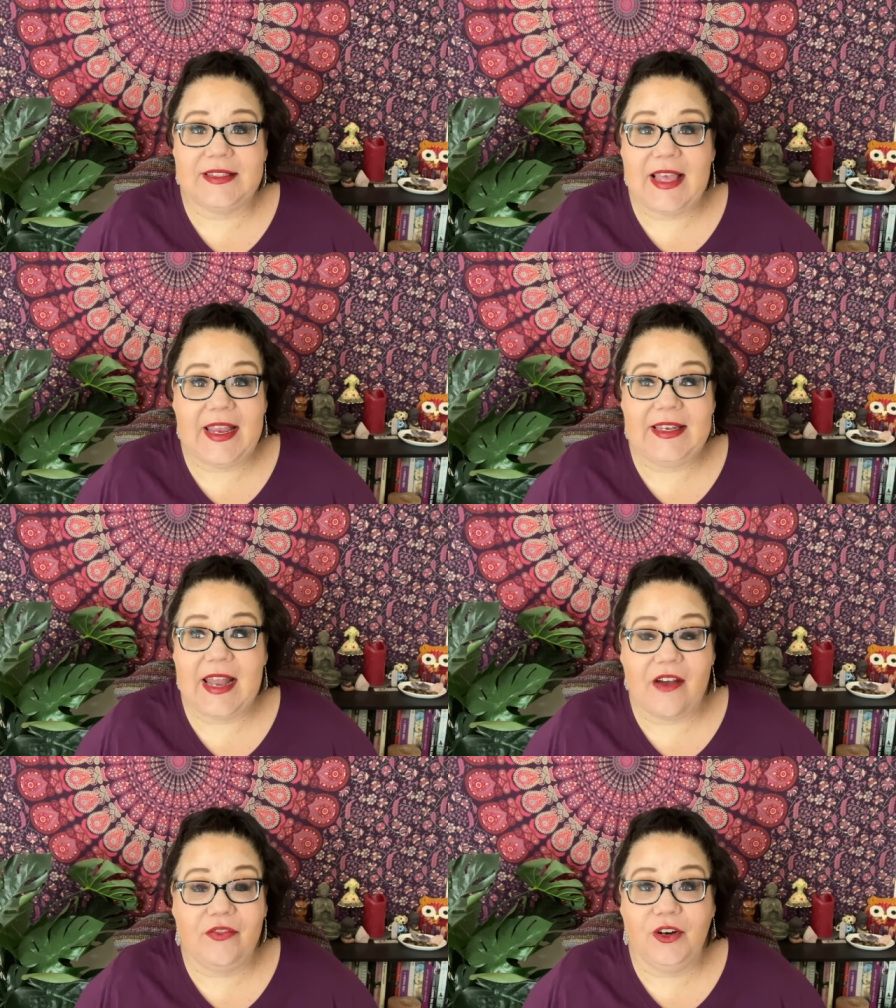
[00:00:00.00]
they
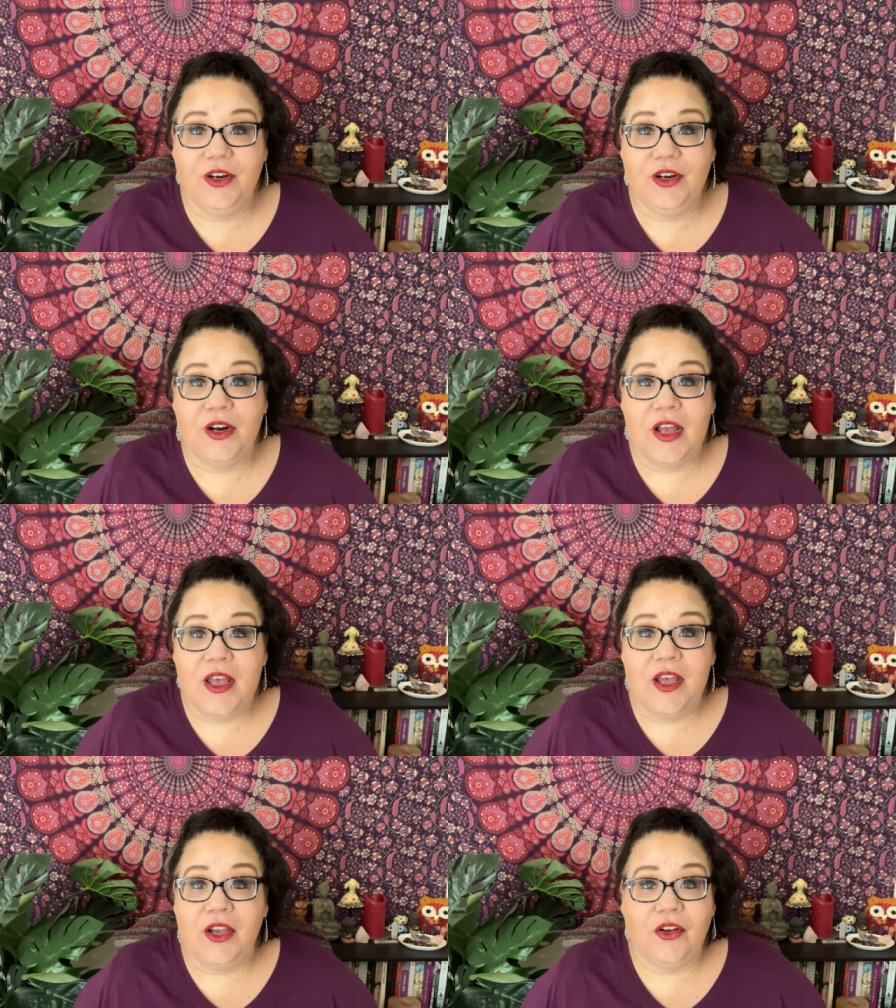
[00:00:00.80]
never
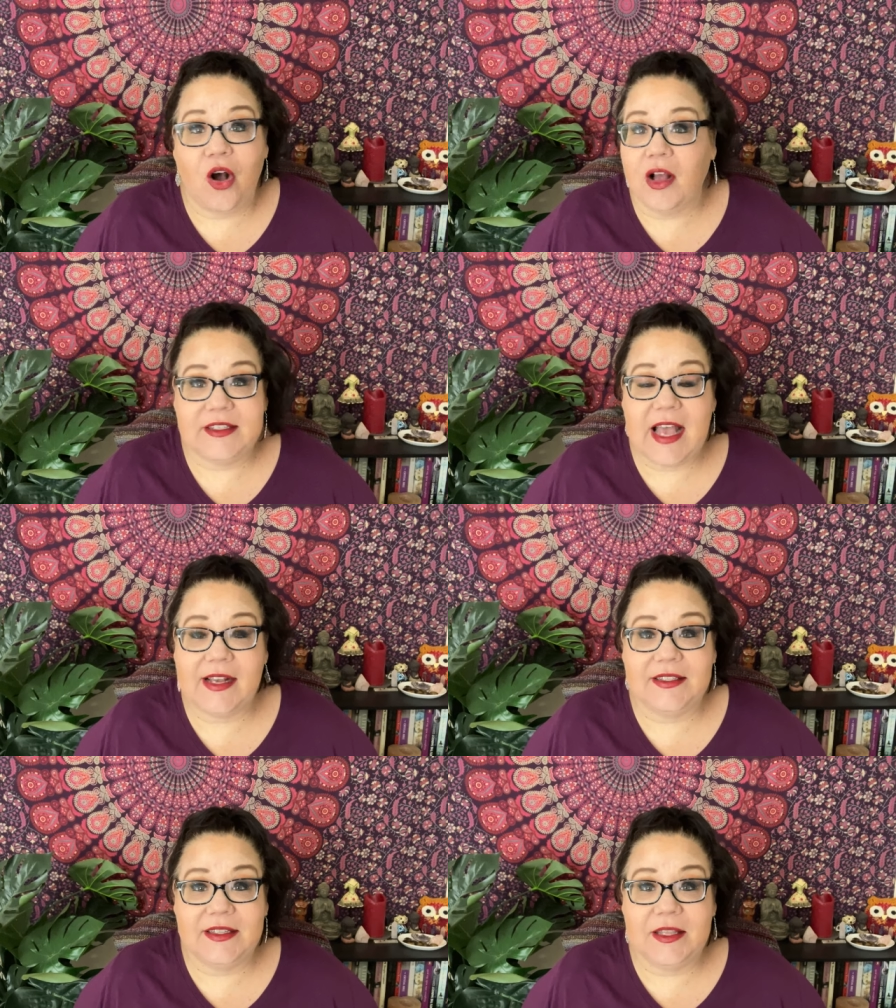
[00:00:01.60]

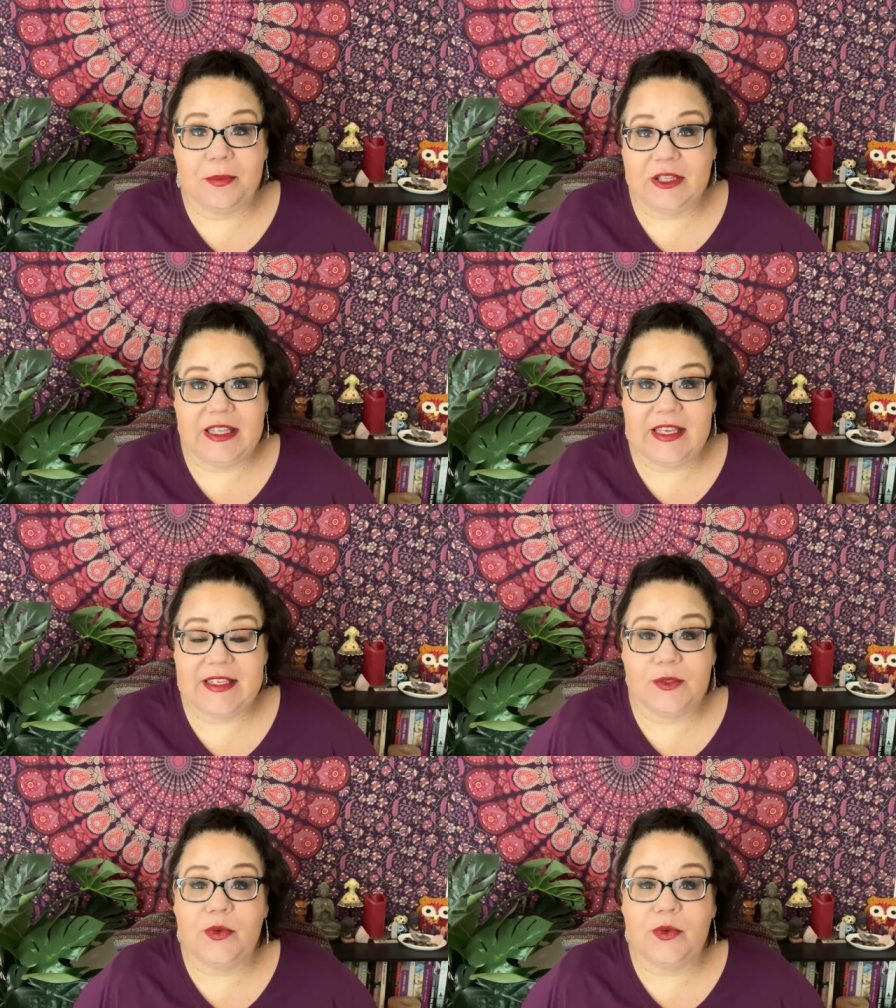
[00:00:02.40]
contacted the police.